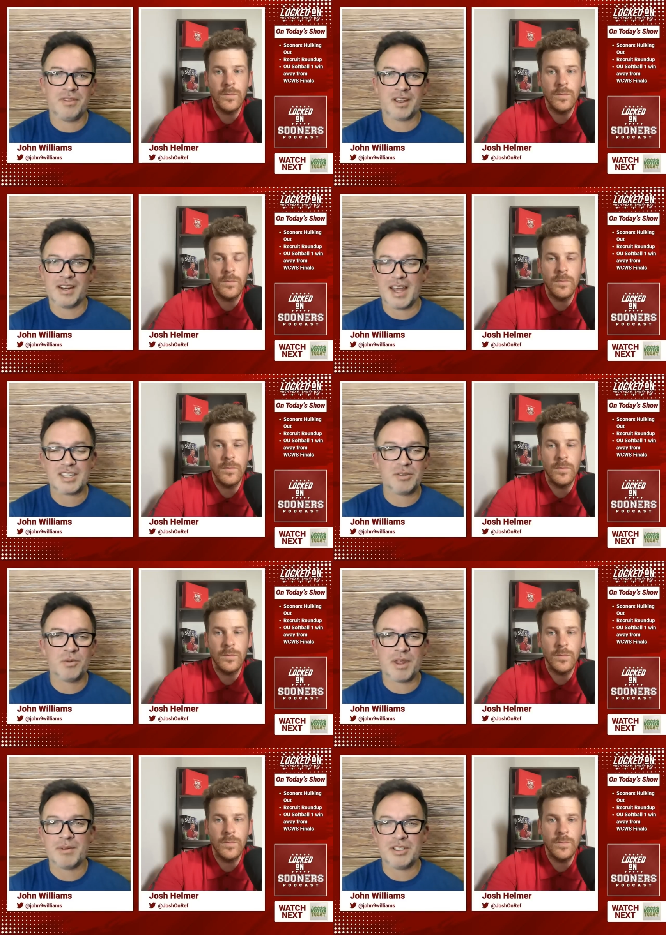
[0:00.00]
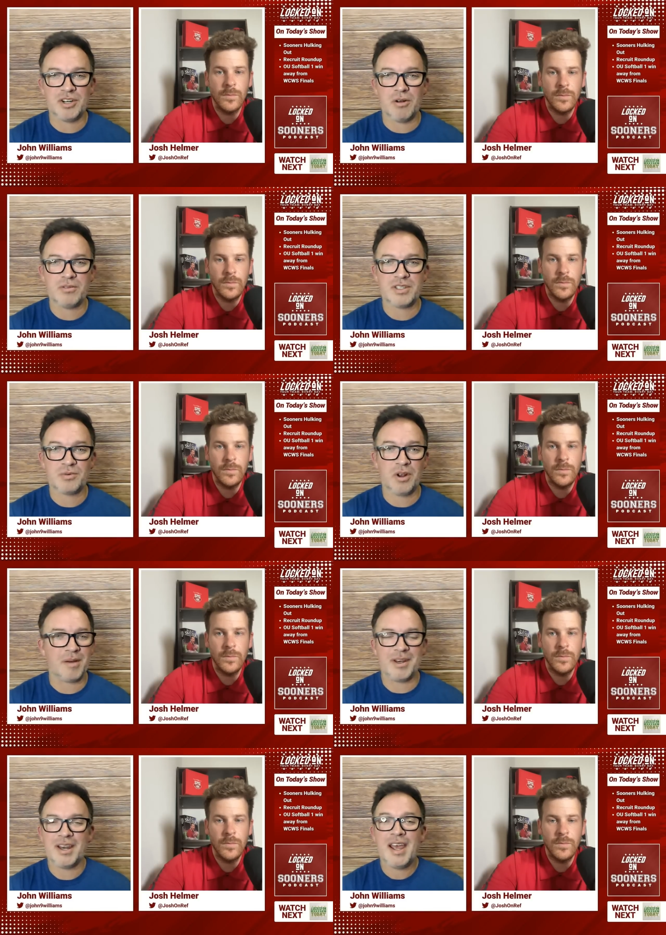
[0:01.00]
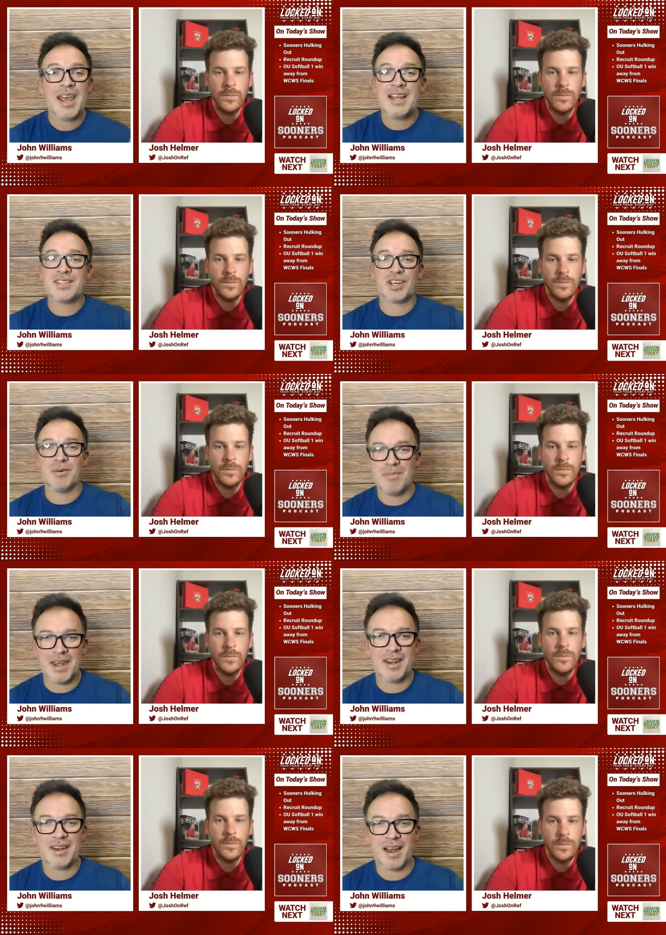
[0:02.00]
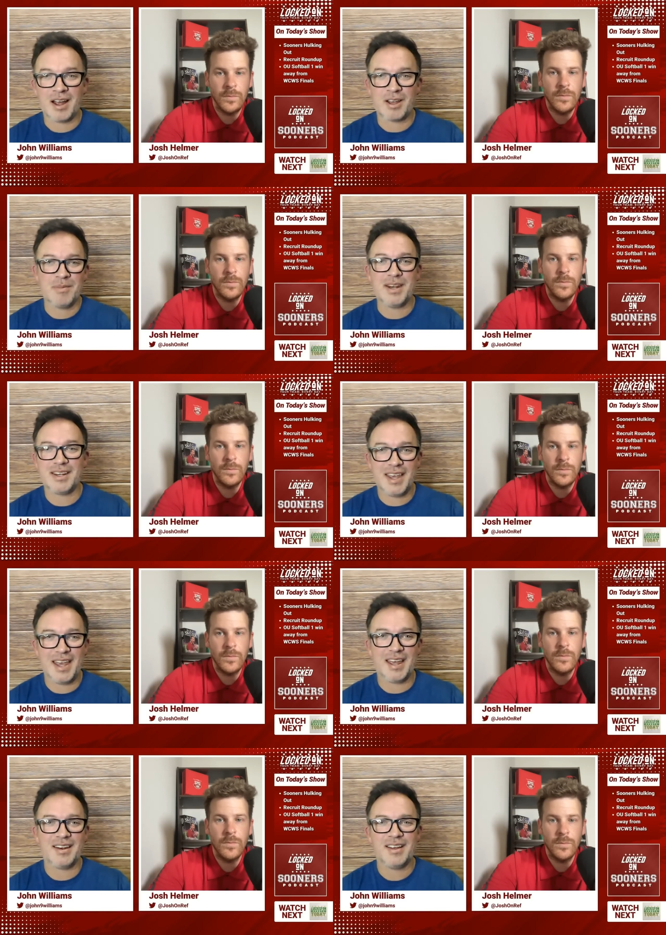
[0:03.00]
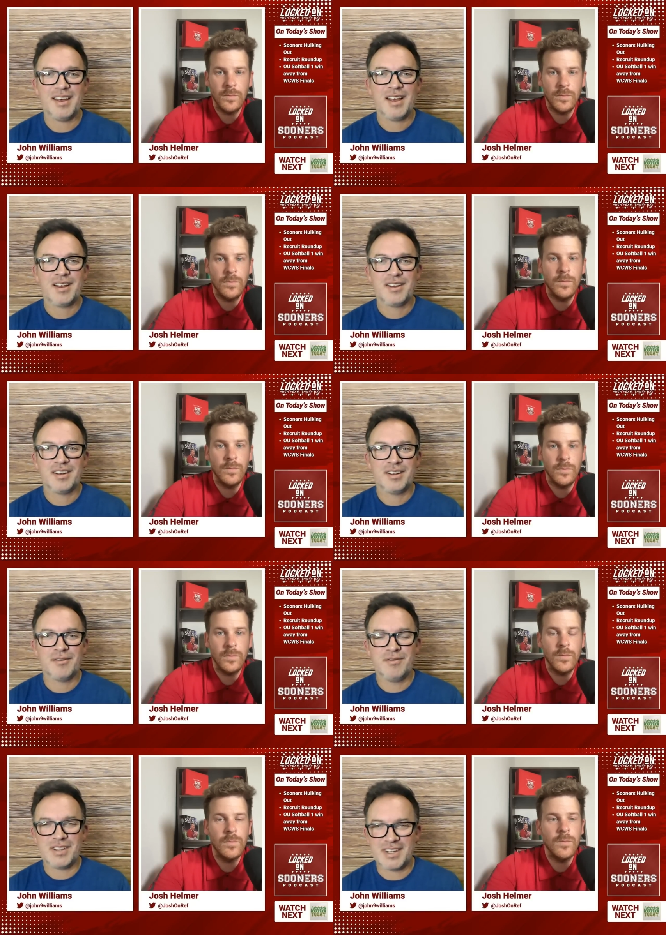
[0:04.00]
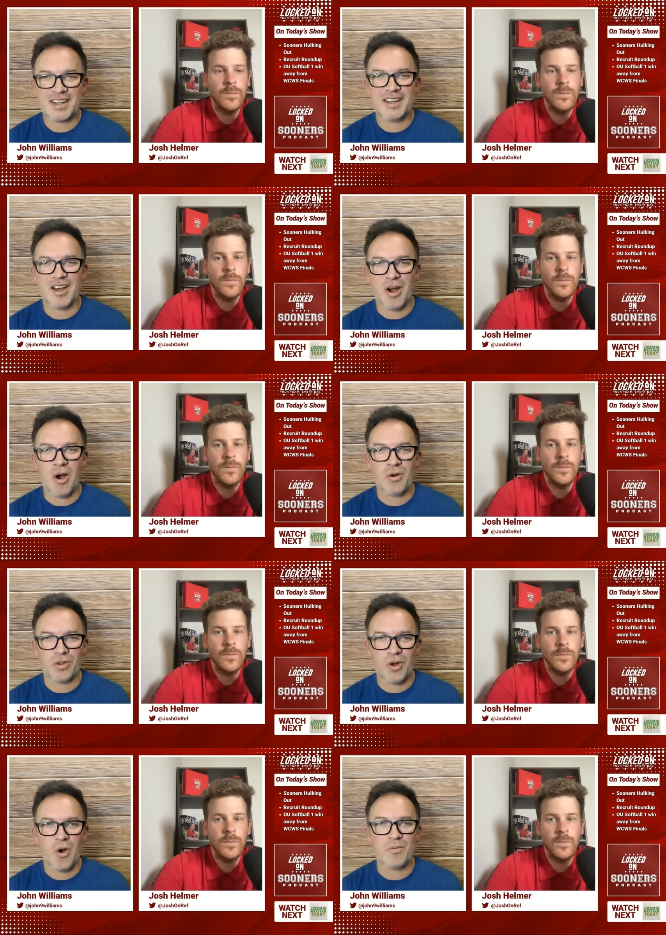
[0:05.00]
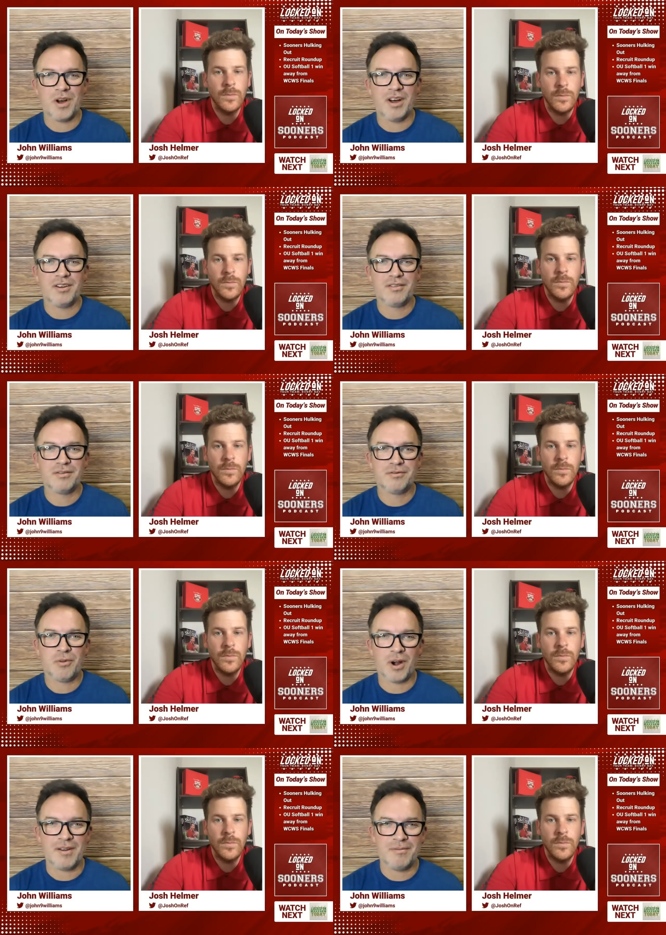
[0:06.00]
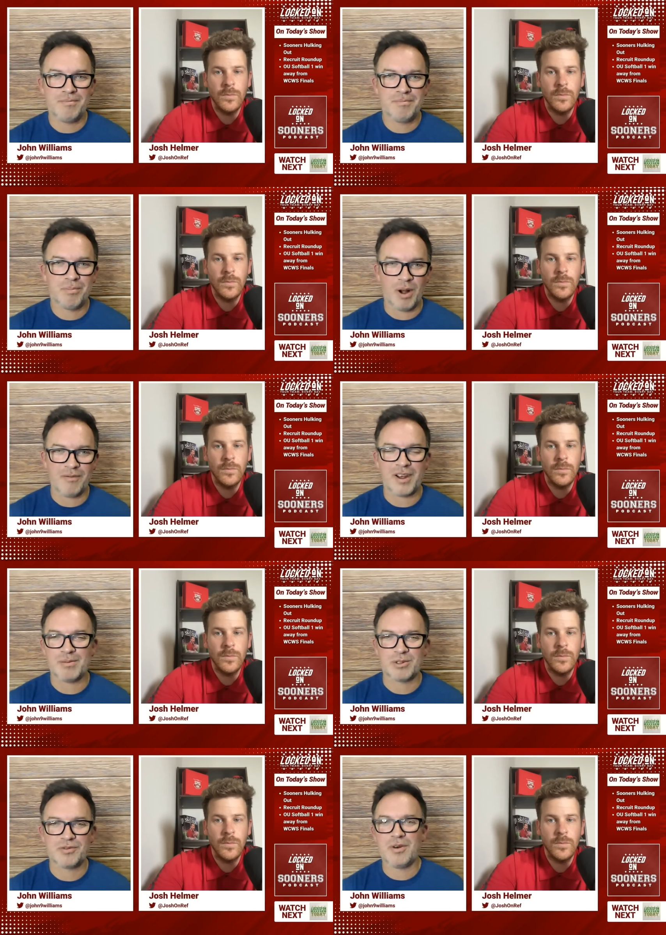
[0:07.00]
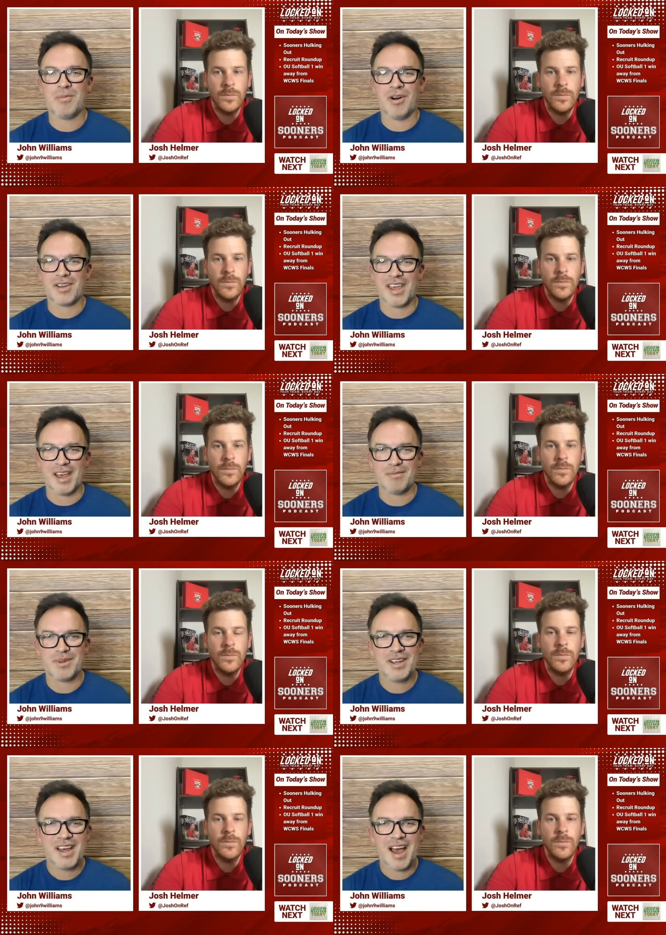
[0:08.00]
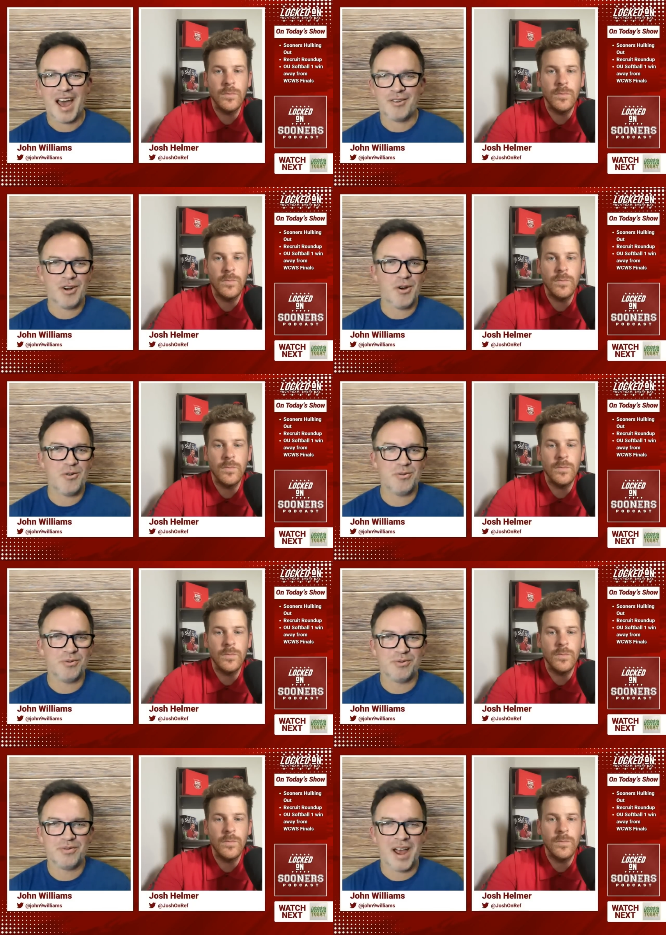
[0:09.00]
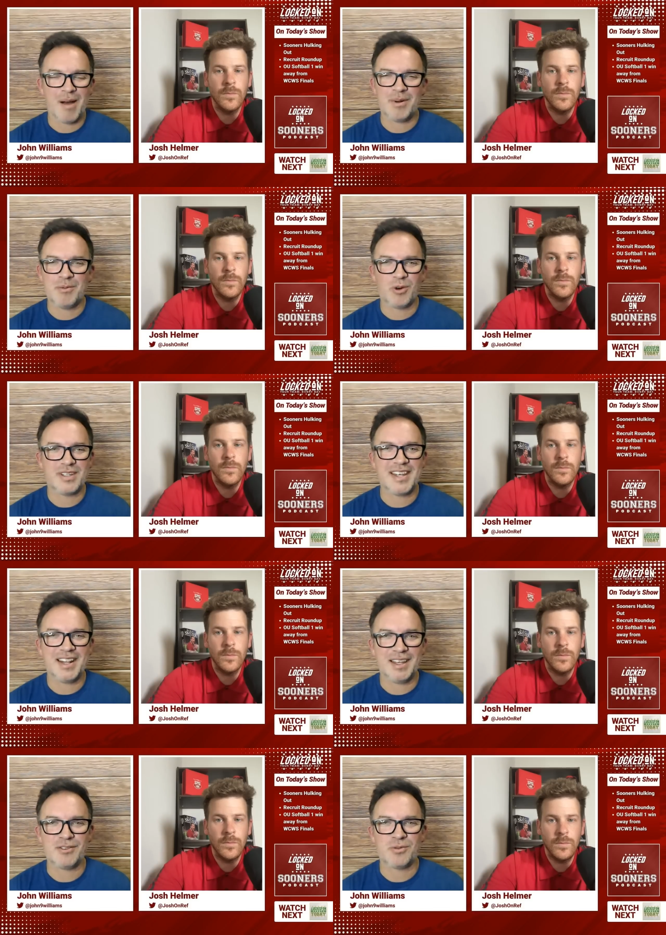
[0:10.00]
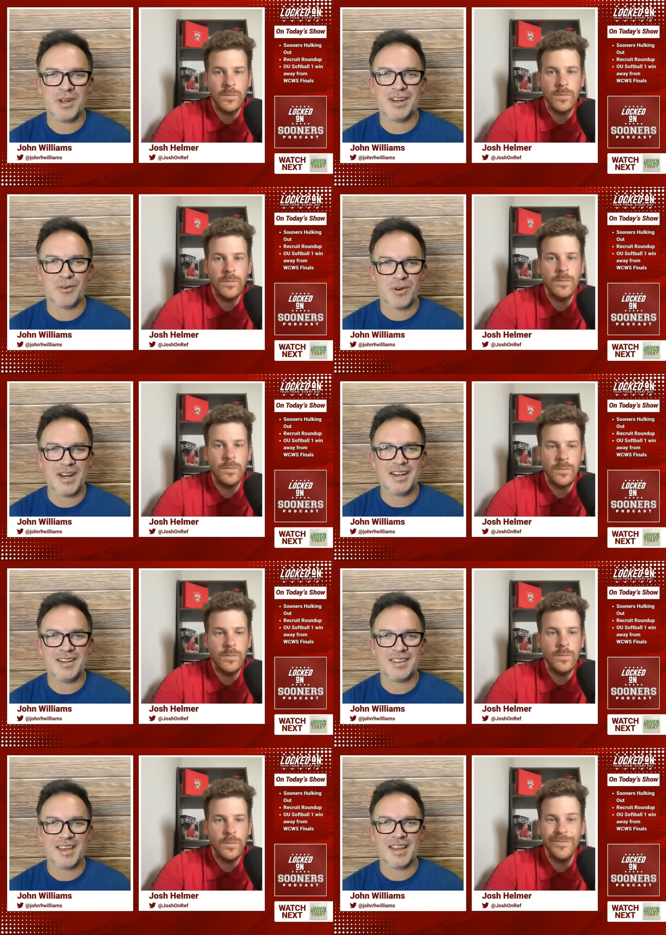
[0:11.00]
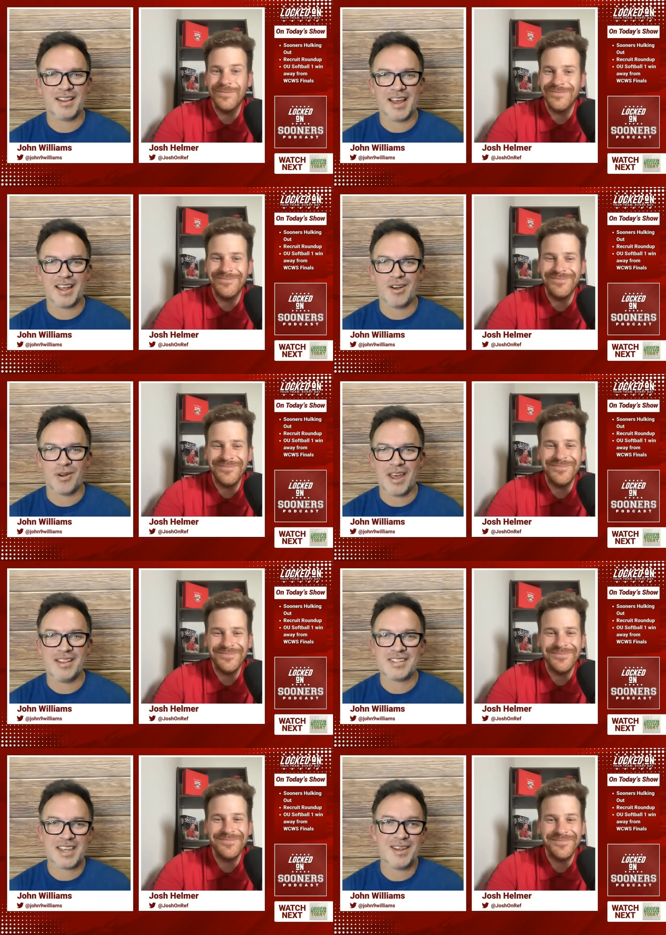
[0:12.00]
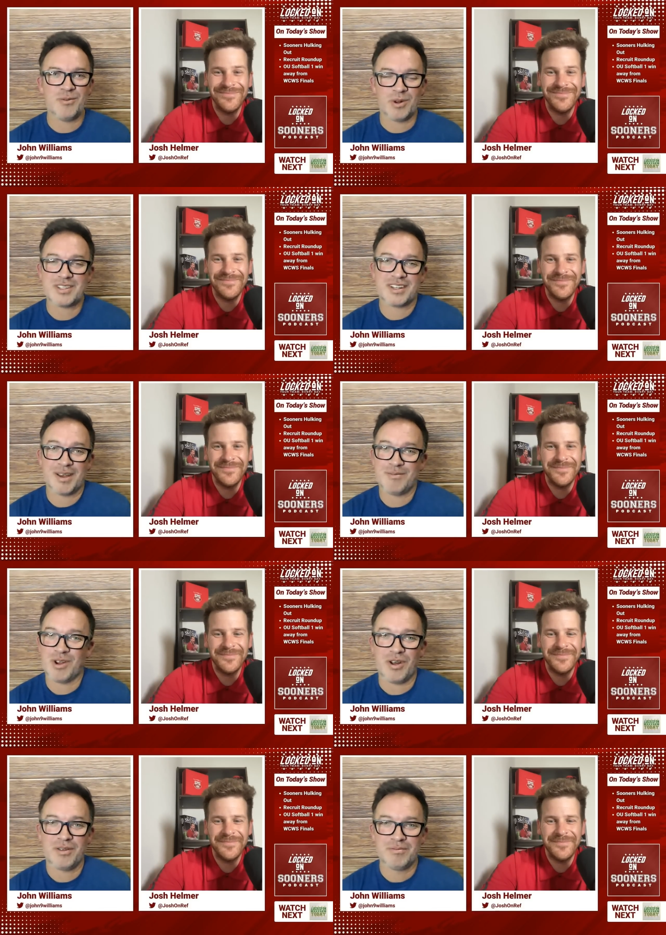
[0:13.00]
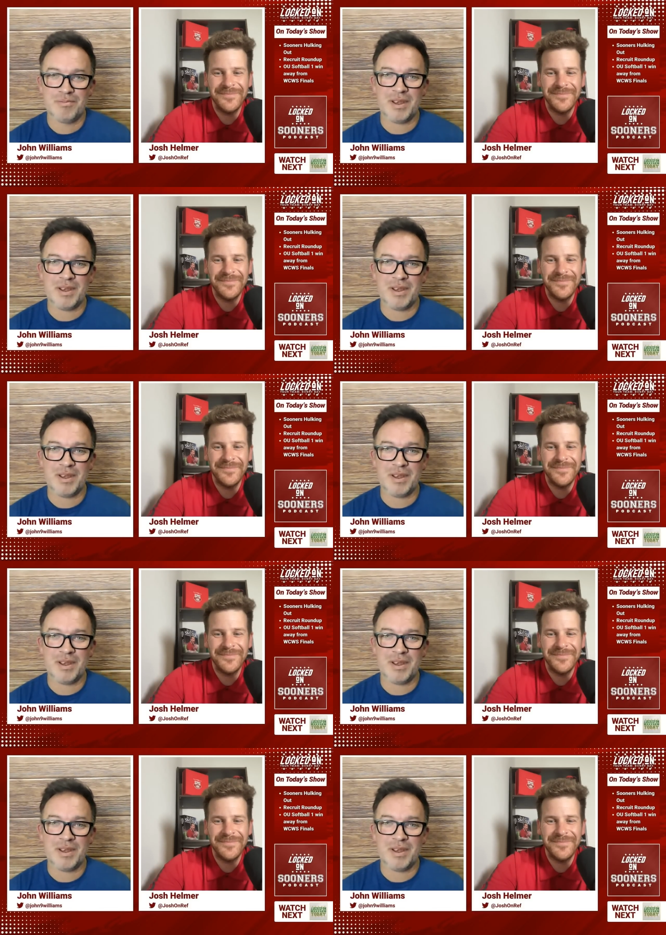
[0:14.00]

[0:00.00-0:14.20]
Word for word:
Speaker 1: connection with Emmett Jones is real. I mean, he's a committed a committed kid visiting Oklahoma for a Brent Venables football camp. I don't know how many more tea leaves we need to read to think like, okay, this kid wants to come to be,